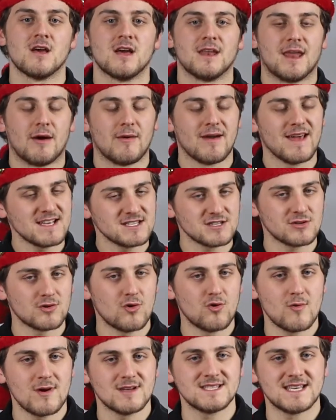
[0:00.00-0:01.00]
Now, it isn't
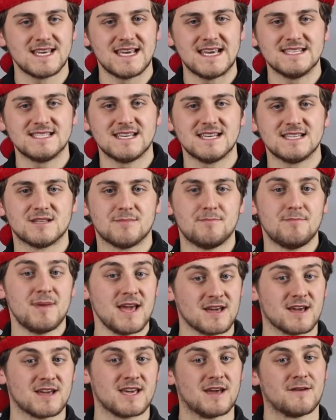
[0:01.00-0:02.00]
always easy to
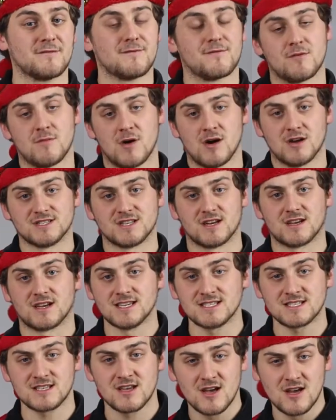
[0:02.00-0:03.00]
pick a gift for
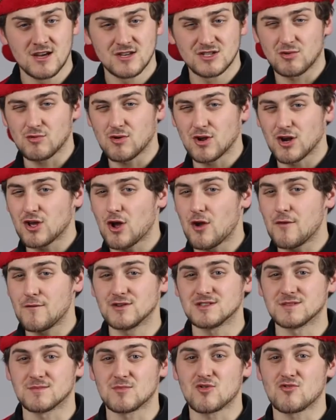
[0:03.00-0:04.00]
motorcyclists, so we're going to go
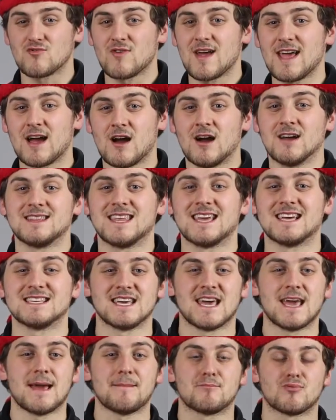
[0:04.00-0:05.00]
through some great ideas
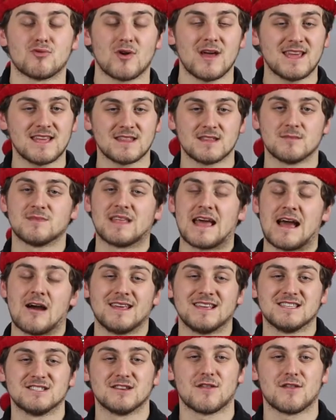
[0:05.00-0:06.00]
here, breaking them down into